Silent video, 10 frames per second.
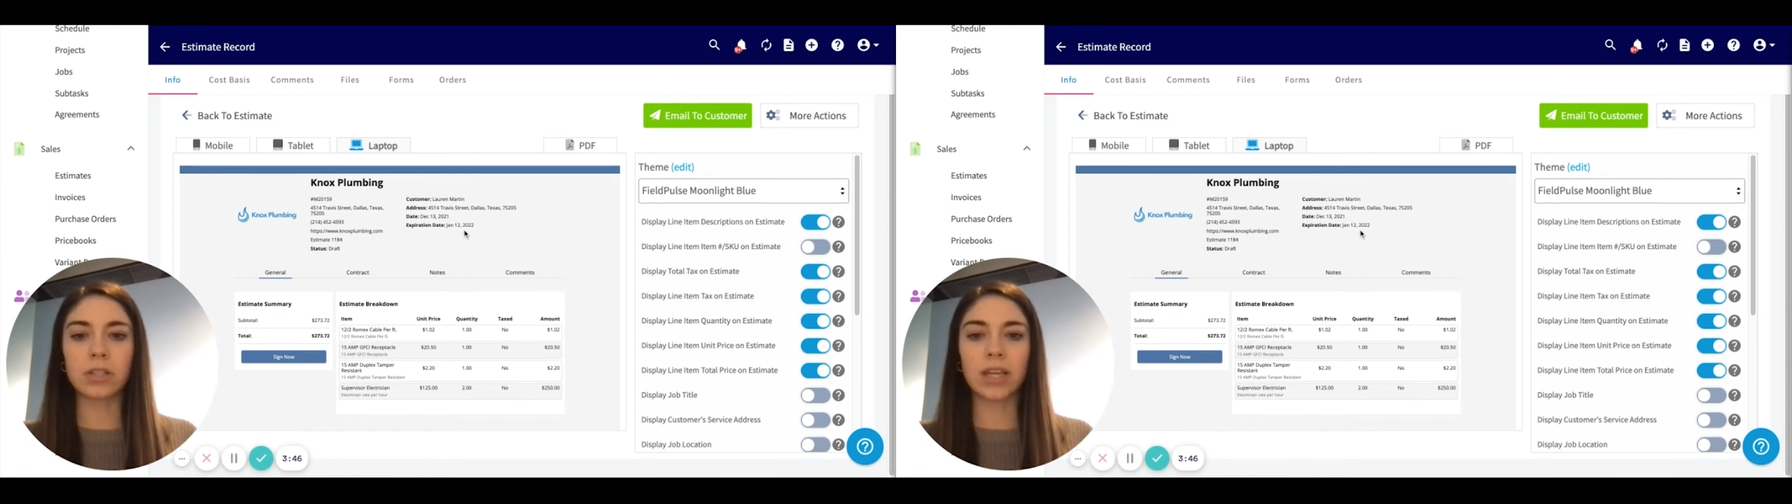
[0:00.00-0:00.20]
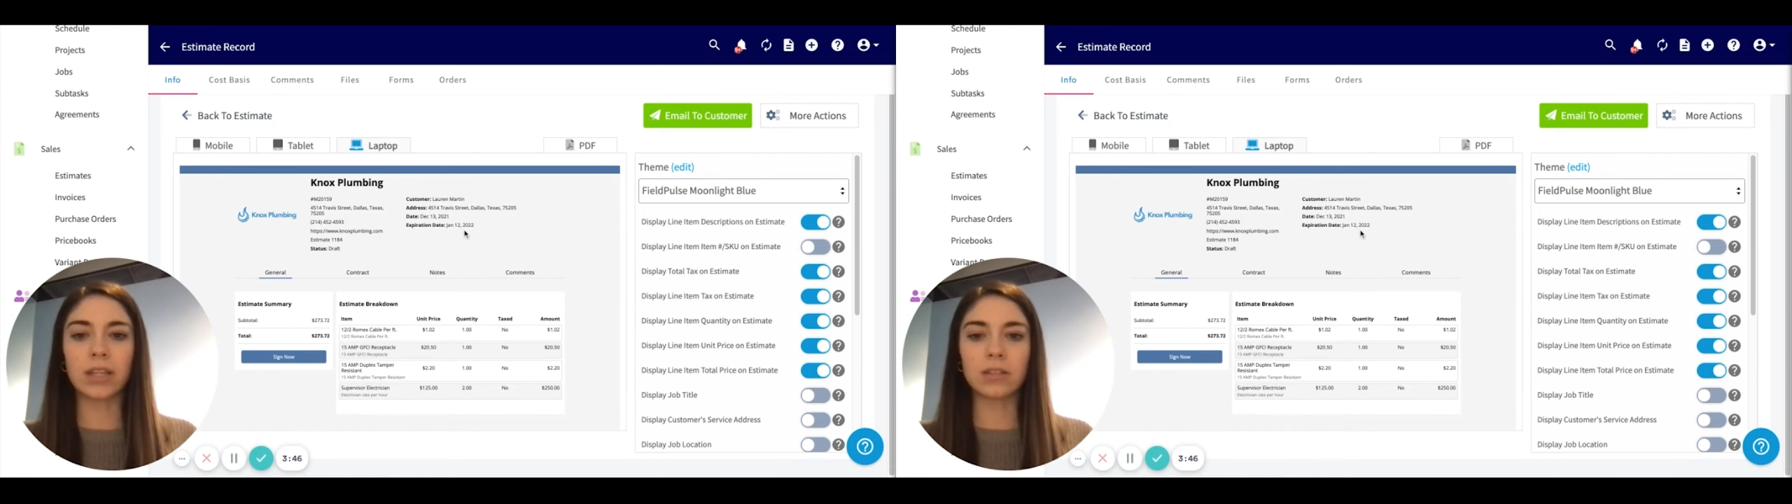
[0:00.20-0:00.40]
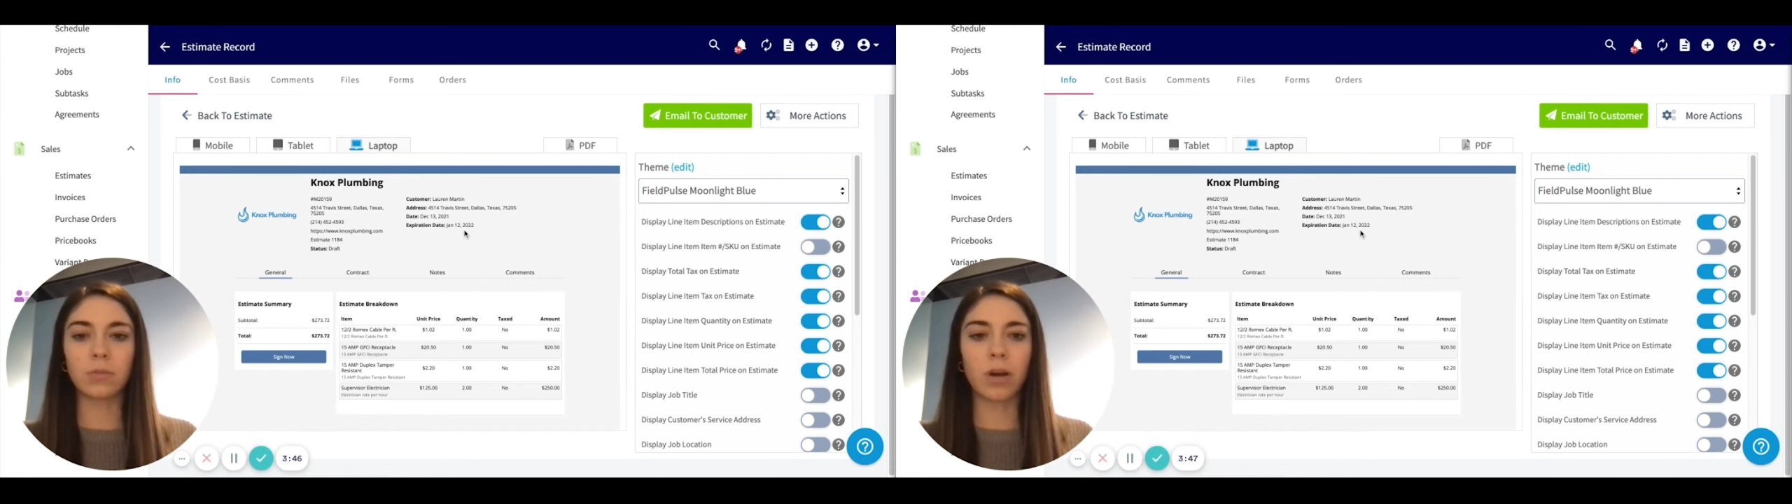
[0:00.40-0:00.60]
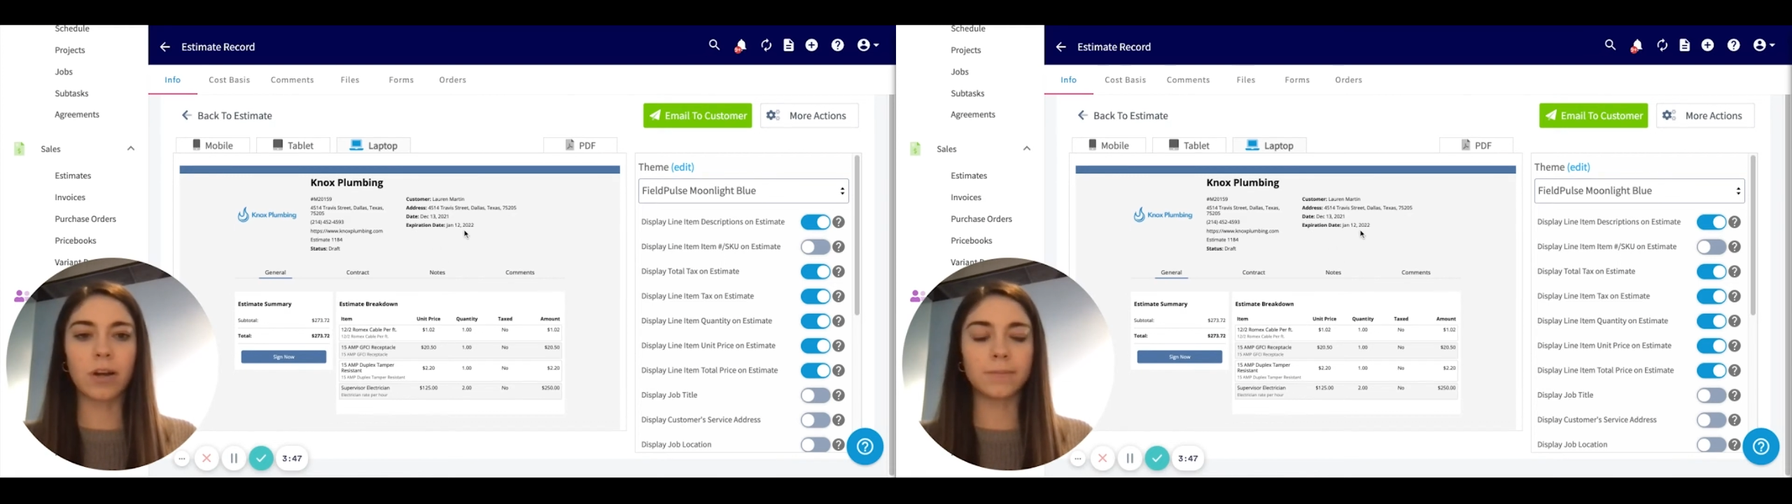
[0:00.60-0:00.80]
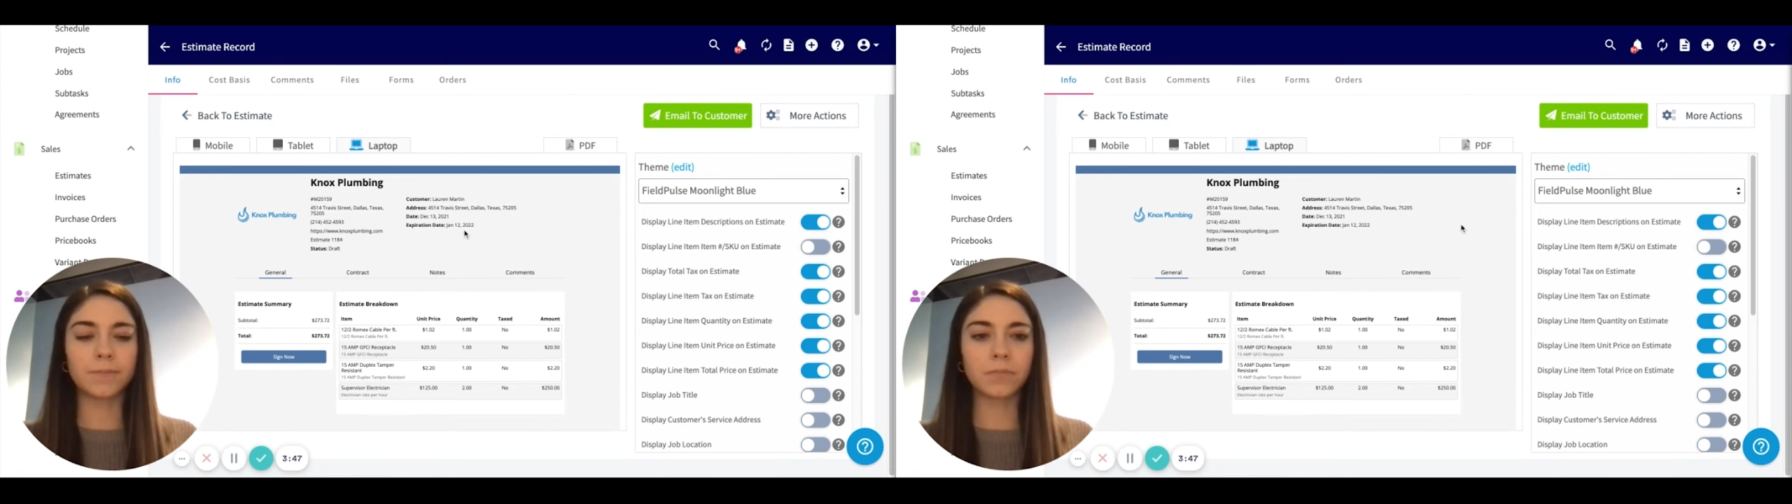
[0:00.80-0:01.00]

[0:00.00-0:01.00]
date as well.